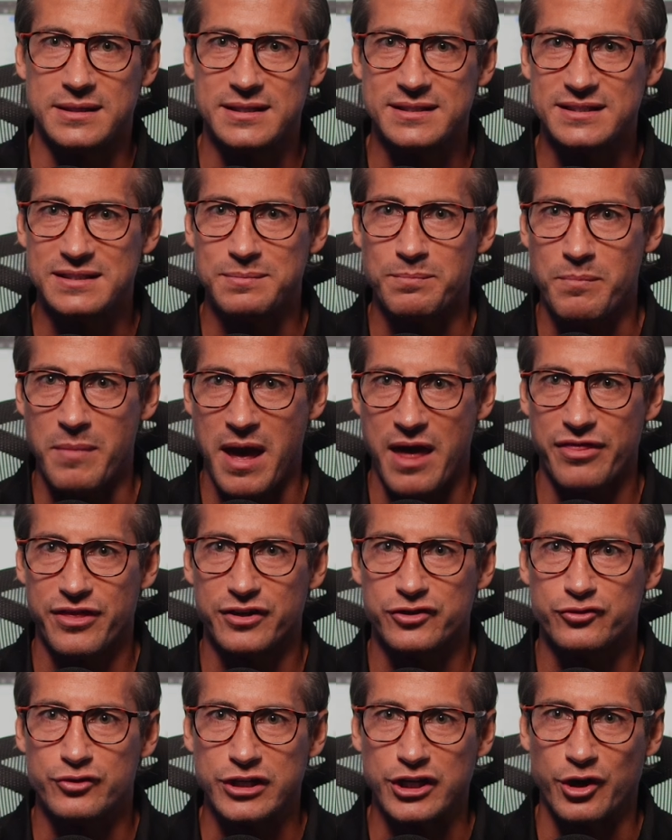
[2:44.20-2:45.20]
This
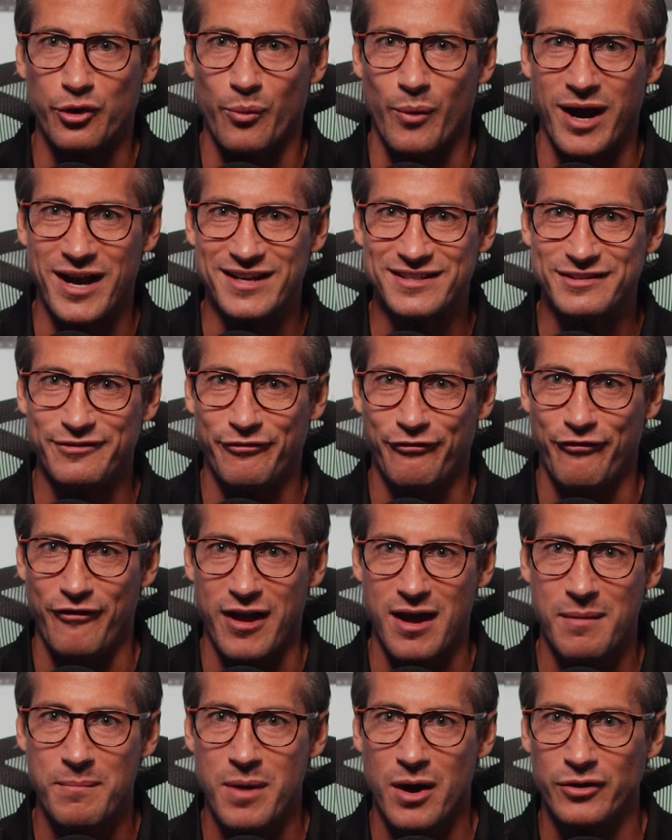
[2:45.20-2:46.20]
method requires a
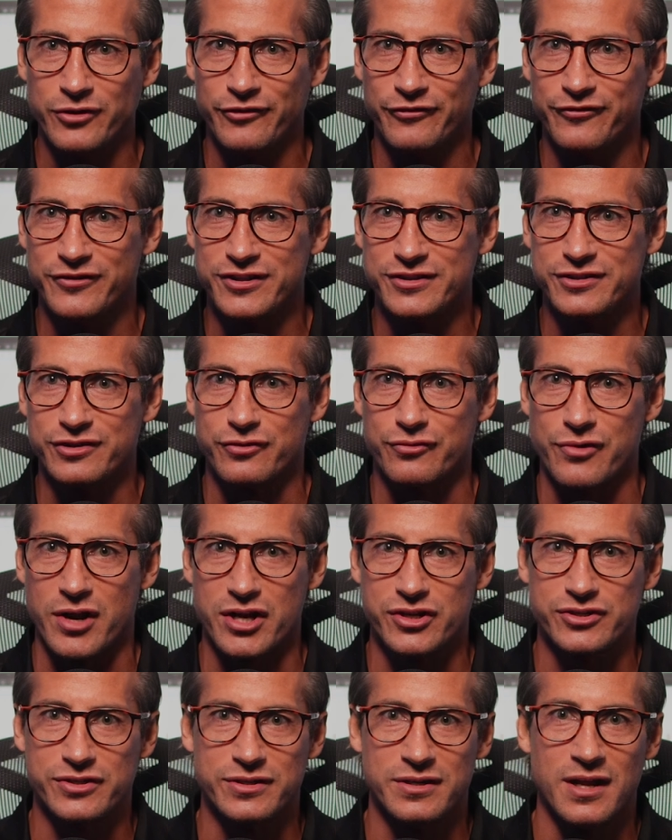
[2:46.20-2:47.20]
fair amount of
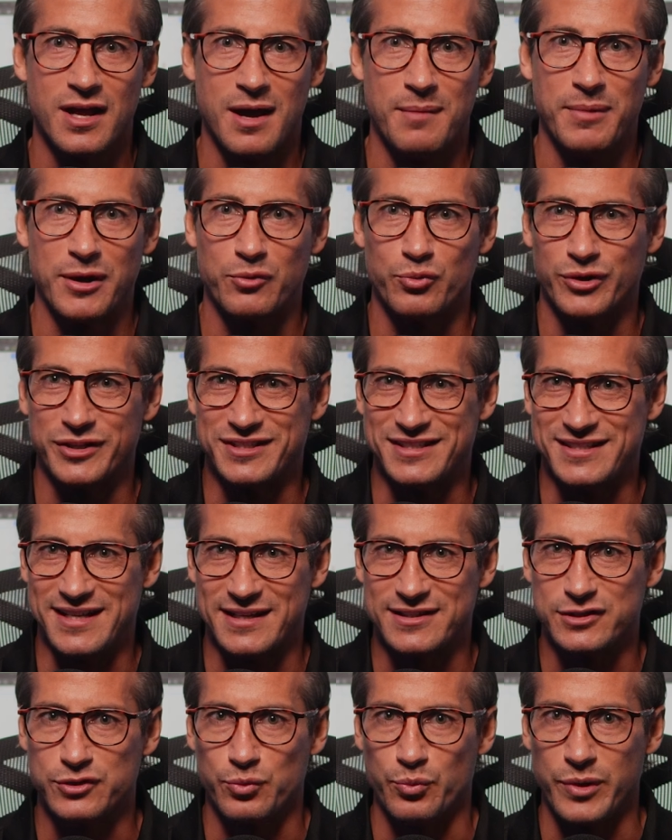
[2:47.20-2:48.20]
discretion, but what
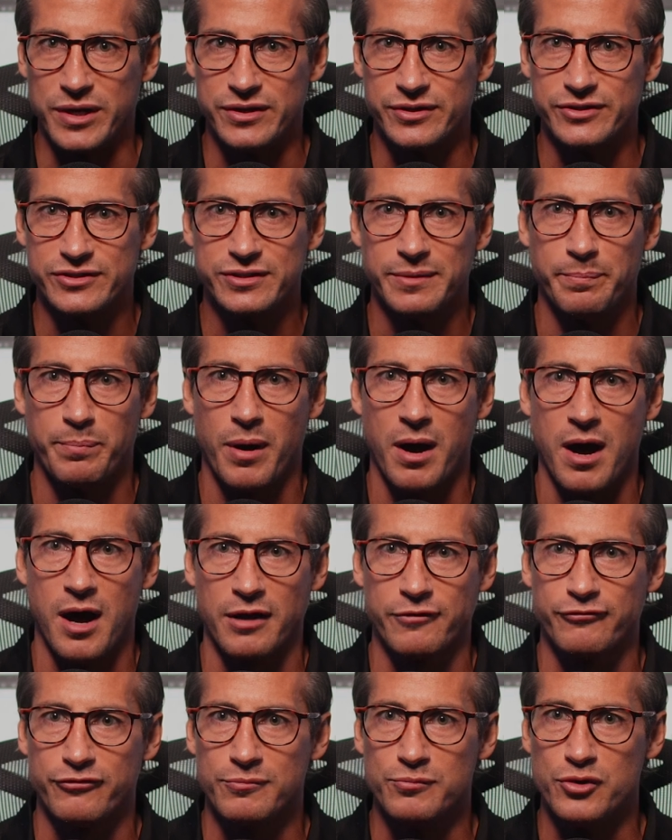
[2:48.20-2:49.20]
sets winners
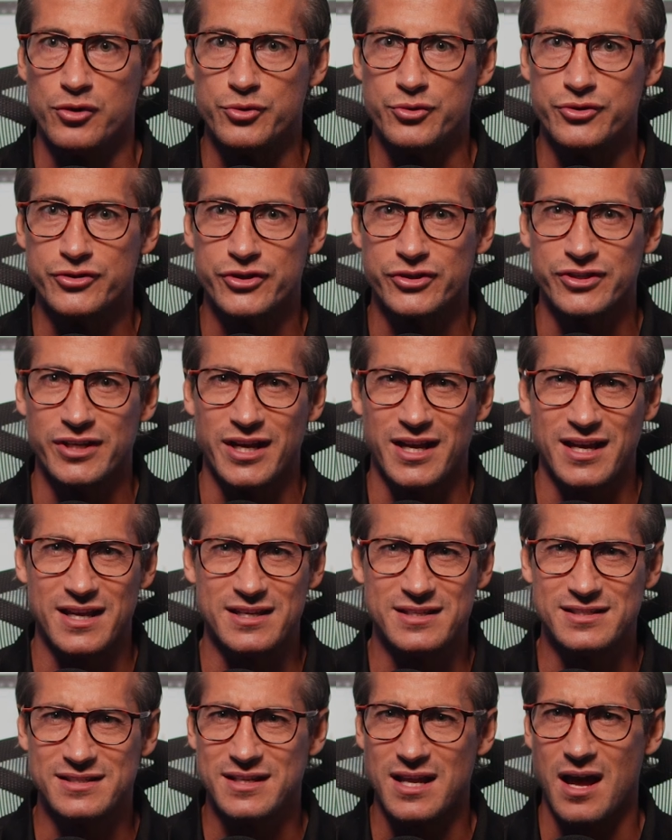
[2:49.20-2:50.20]
apart from losers
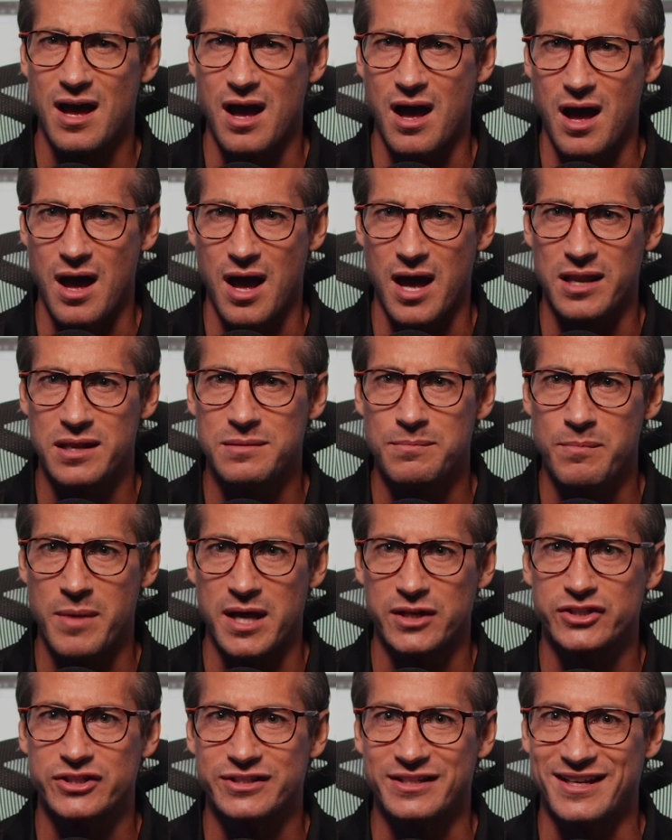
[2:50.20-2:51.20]
is their
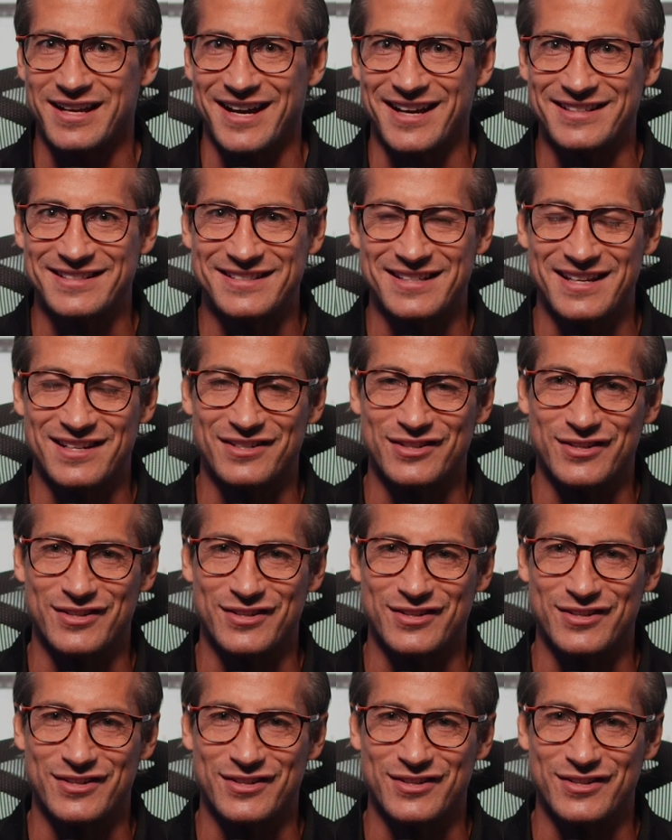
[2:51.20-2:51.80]
unmatched guts and